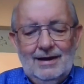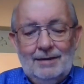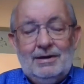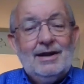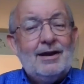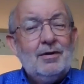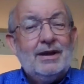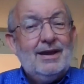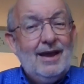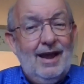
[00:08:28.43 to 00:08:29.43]
I mean, not
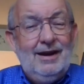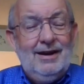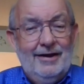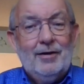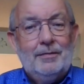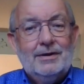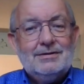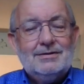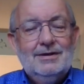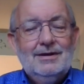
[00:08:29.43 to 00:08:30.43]
only can He help
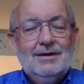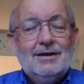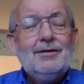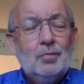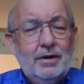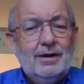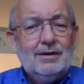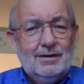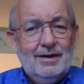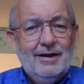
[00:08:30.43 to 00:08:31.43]
us, He
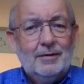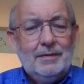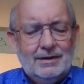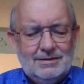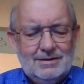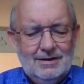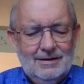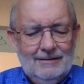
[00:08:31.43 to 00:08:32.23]
will help us.